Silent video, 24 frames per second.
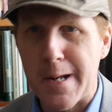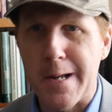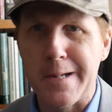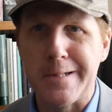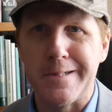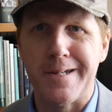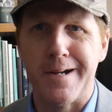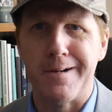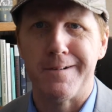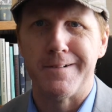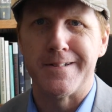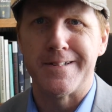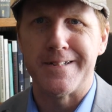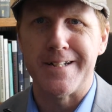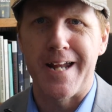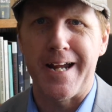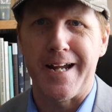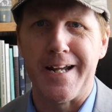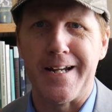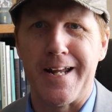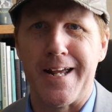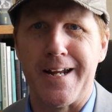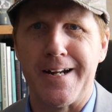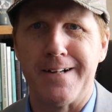You
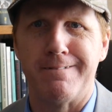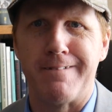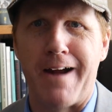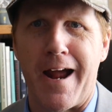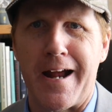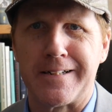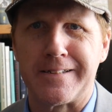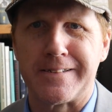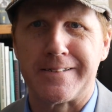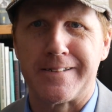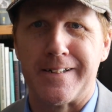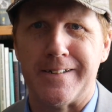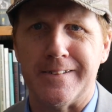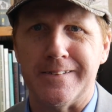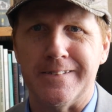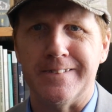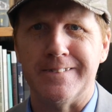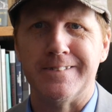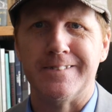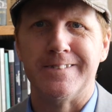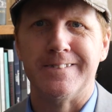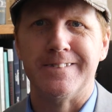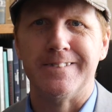sneaky little rascal!